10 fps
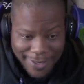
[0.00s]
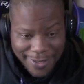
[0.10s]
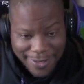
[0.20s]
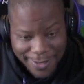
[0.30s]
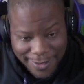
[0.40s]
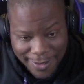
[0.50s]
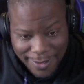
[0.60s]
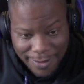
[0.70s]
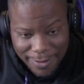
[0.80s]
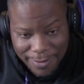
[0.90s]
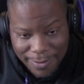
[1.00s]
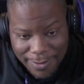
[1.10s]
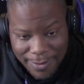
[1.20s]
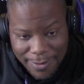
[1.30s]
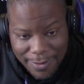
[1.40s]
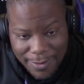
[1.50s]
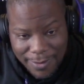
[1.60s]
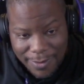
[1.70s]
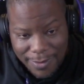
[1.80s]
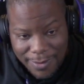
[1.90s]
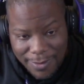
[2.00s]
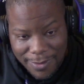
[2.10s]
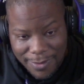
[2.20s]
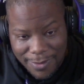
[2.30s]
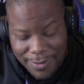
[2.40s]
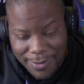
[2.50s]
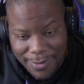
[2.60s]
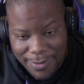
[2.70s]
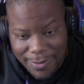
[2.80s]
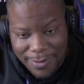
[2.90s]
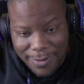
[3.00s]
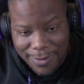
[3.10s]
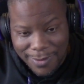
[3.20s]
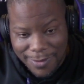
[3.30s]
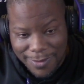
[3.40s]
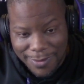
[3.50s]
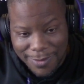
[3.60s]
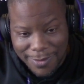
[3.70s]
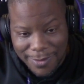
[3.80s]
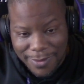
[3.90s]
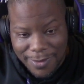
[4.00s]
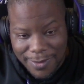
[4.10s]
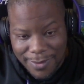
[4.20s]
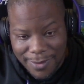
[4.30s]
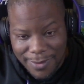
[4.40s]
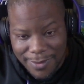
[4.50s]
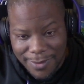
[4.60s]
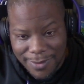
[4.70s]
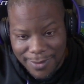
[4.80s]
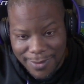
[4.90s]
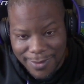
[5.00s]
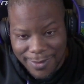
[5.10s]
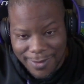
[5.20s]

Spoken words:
Nothing is said.